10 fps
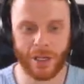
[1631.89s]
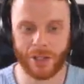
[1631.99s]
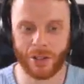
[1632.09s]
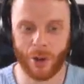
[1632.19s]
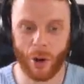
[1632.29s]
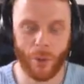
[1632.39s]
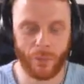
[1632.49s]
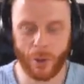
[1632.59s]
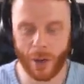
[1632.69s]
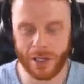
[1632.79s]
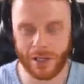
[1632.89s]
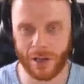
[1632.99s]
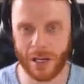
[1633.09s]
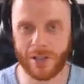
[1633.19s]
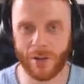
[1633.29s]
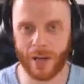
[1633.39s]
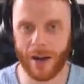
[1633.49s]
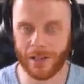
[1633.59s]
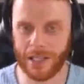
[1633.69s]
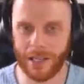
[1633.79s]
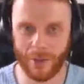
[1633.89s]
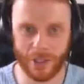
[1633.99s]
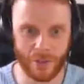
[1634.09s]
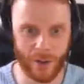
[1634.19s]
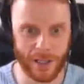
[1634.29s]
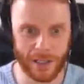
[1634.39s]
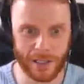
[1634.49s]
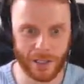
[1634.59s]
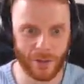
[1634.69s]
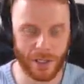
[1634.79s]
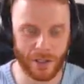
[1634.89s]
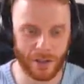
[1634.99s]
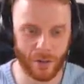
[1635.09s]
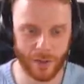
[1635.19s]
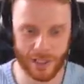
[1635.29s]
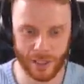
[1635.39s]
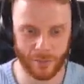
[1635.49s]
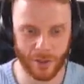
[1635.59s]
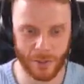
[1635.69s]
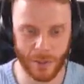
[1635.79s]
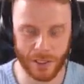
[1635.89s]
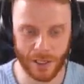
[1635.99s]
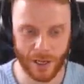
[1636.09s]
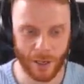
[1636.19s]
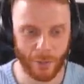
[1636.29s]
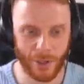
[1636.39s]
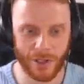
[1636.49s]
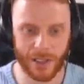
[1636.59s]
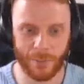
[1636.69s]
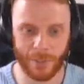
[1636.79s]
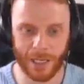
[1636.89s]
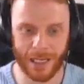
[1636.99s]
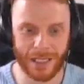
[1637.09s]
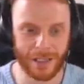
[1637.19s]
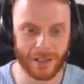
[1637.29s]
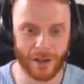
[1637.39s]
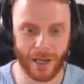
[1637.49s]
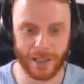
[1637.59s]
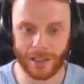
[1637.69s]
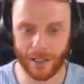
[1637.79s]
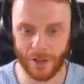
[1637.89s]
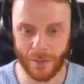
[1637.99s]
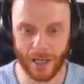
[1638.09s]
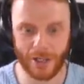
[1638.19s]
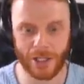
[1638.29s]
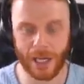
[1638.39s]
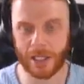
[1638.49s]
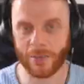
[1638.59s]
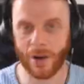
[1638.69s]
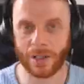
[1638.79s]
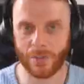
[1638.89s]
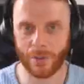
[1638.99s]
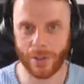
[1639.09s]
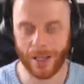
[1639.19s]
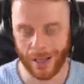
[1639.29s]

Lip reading: So hopefully it works. There is no guarantee, which is why this situation is so risky in the first place, but this template is designed to give you the best chance possible,